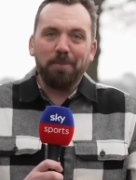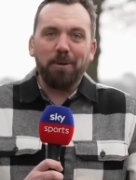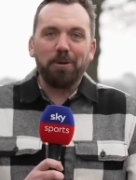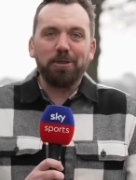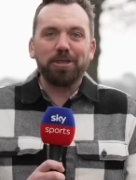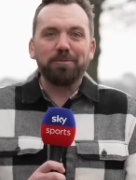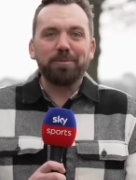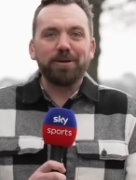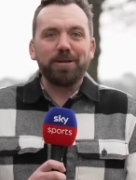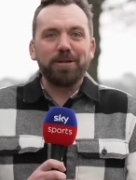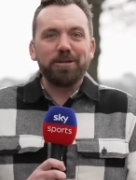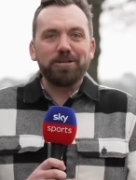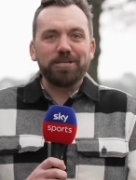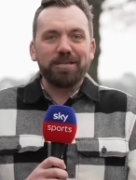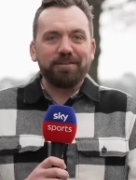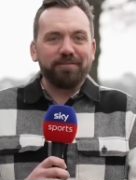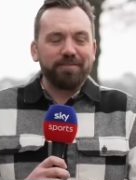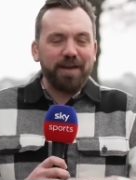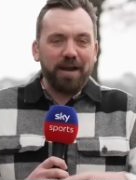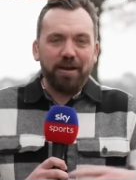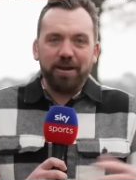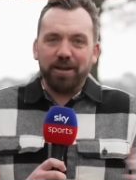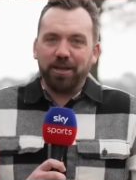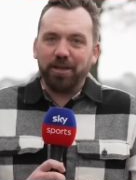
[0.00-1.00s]
Both of them are usually
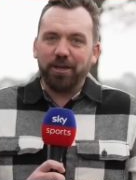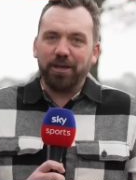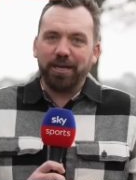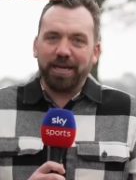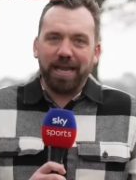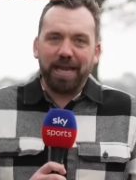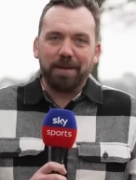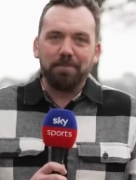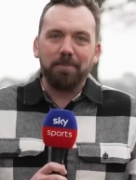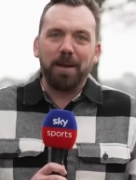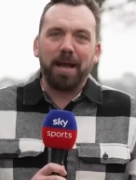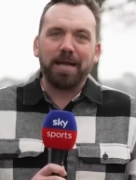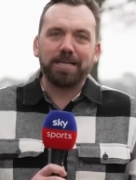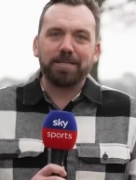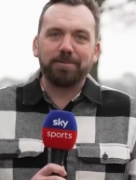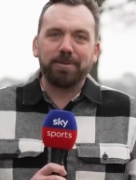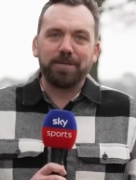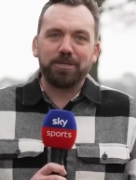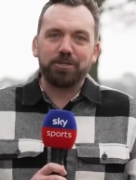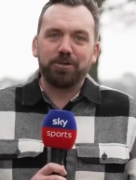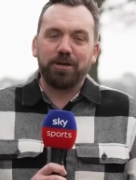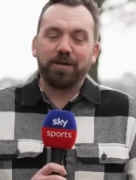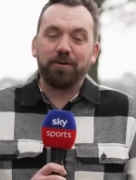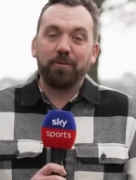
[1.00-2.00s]
very good at getting back to
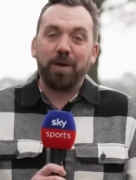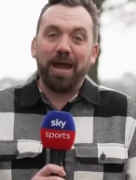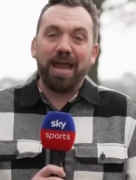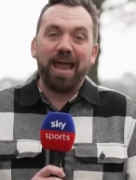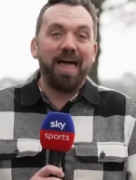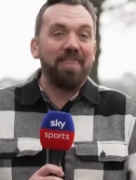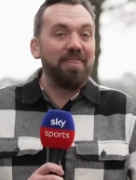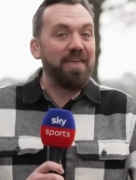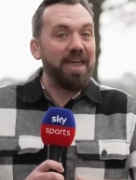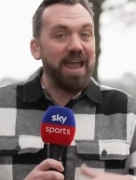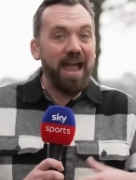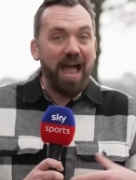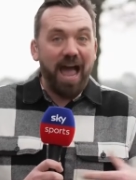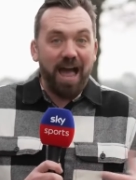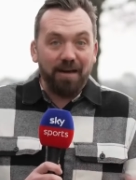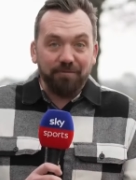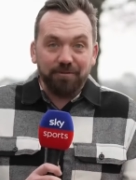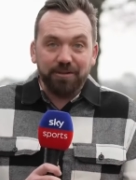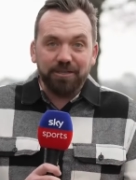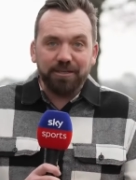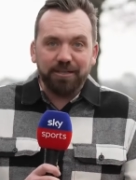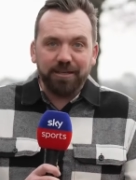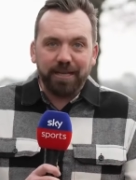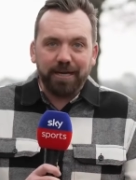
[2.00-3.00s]
me straight away, and they
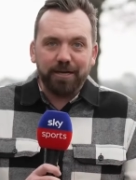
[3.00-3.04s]
haven't.